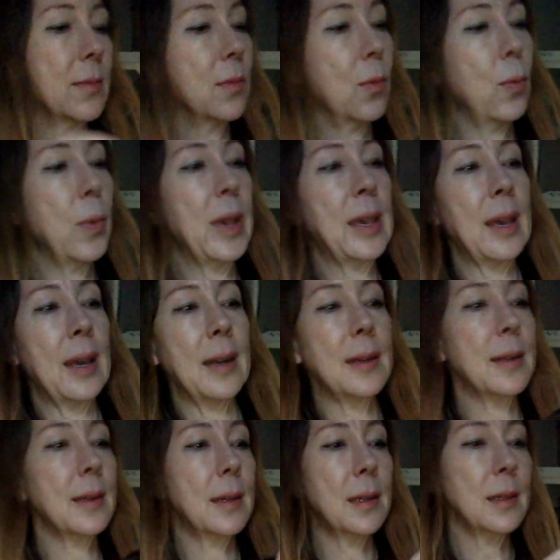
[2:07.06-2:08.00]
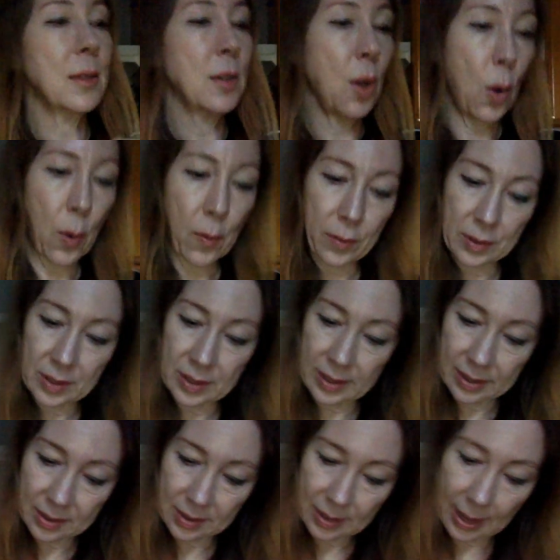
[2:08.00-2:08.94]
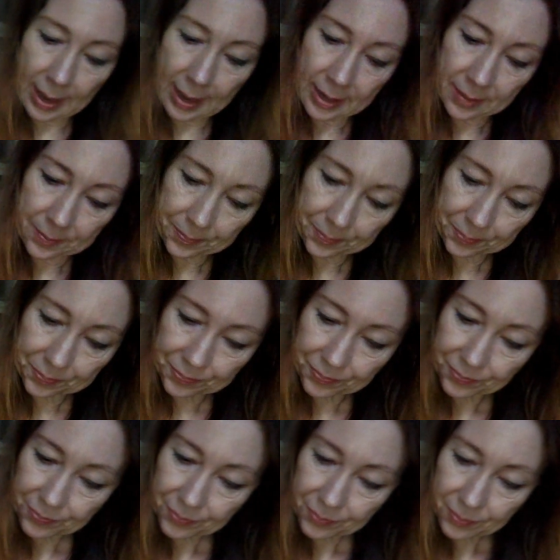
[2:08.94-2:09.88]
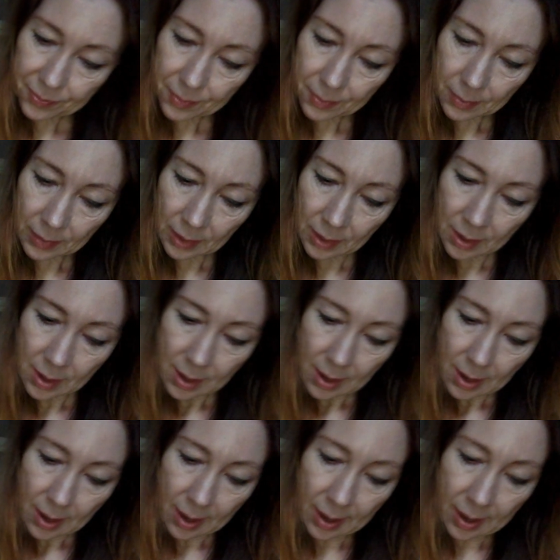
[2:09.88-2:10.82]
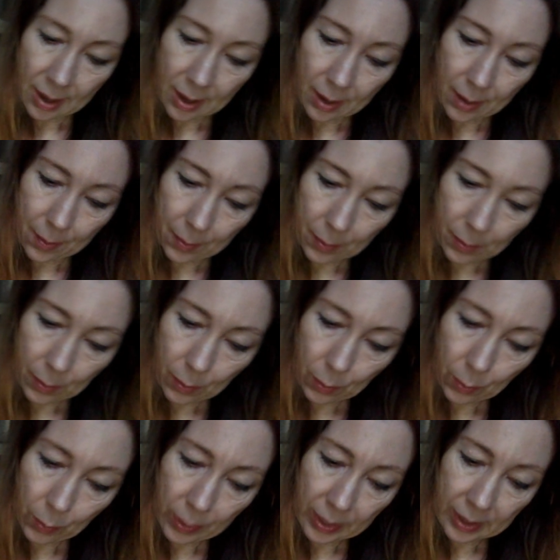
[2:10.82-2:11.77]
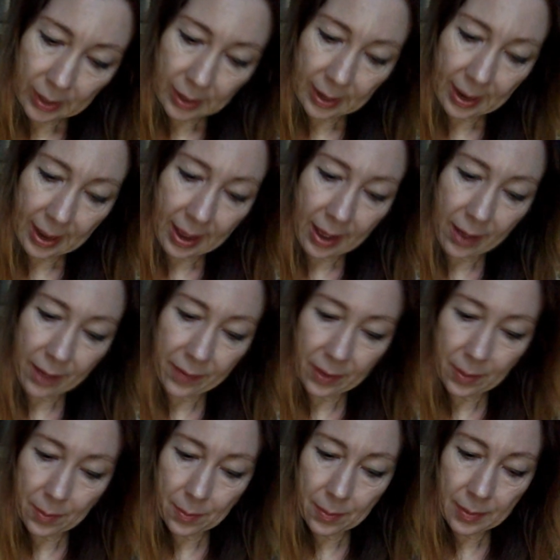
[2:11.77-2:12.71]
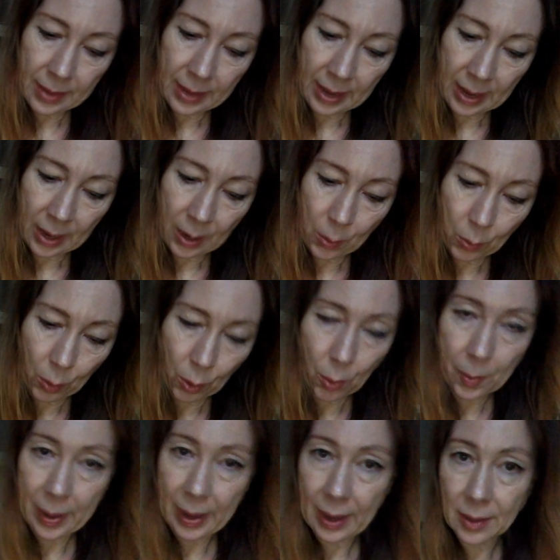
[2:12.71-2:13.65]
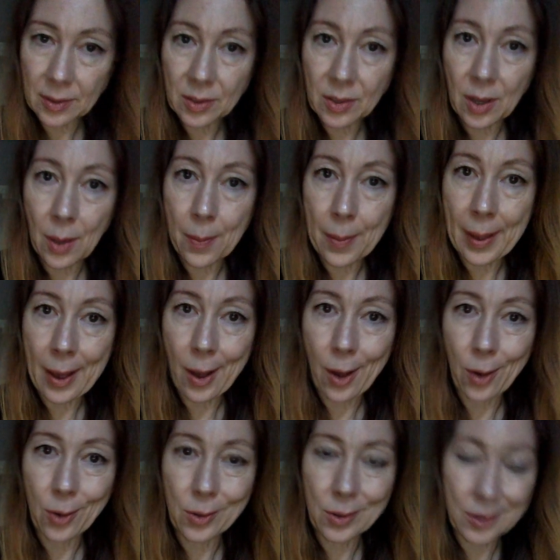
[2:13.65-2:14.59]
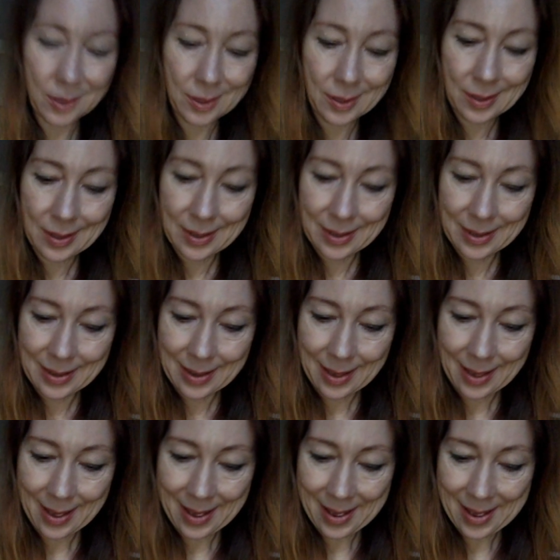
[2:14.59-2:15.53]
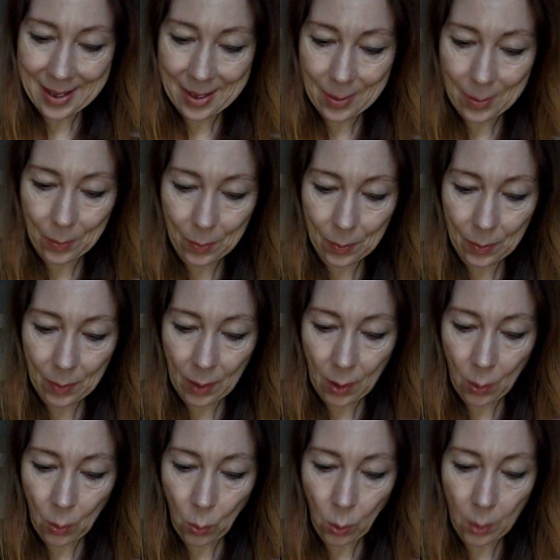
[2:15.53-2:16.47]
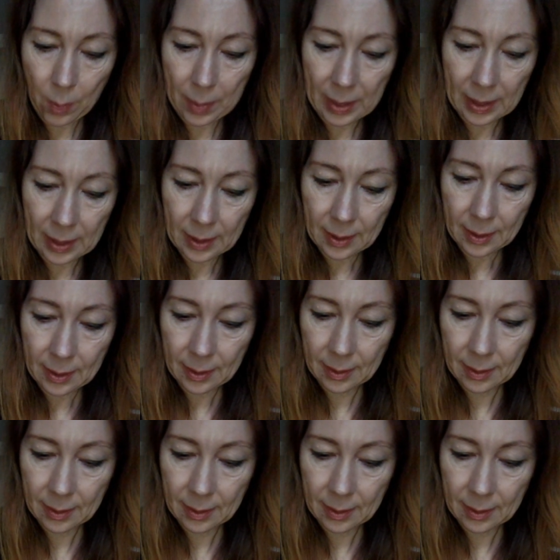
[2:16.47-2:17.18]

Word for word: we can go over to this side. Um, we can have a, a romance about um, a woman